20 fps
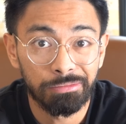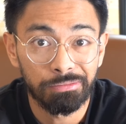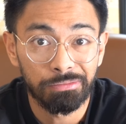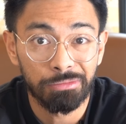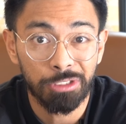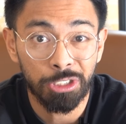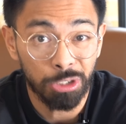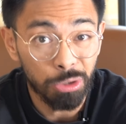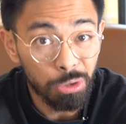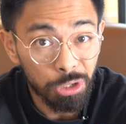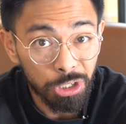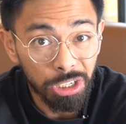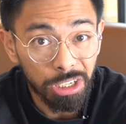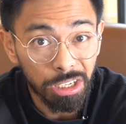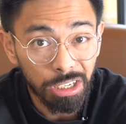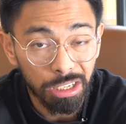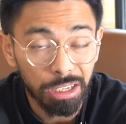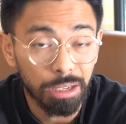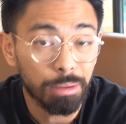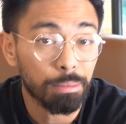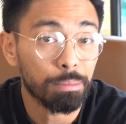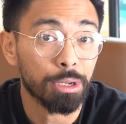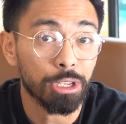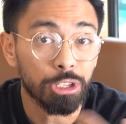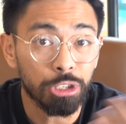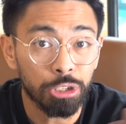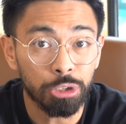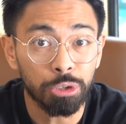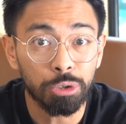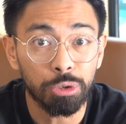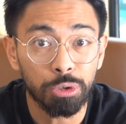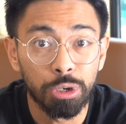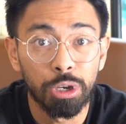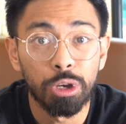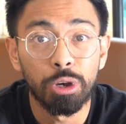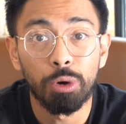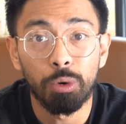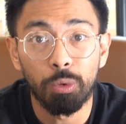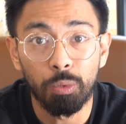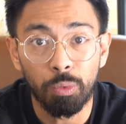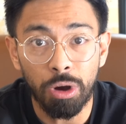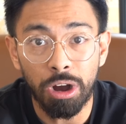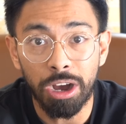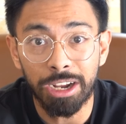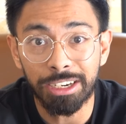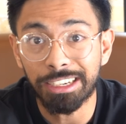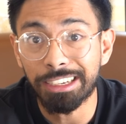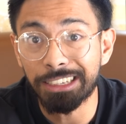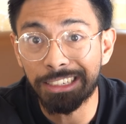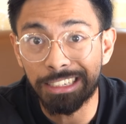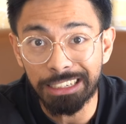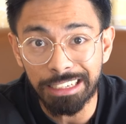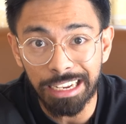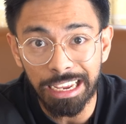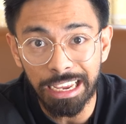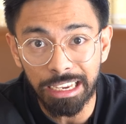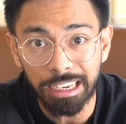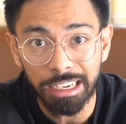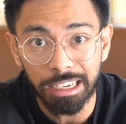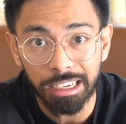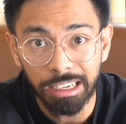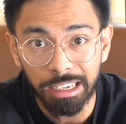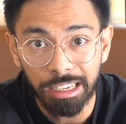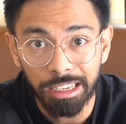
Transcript: sushi, but you want steak,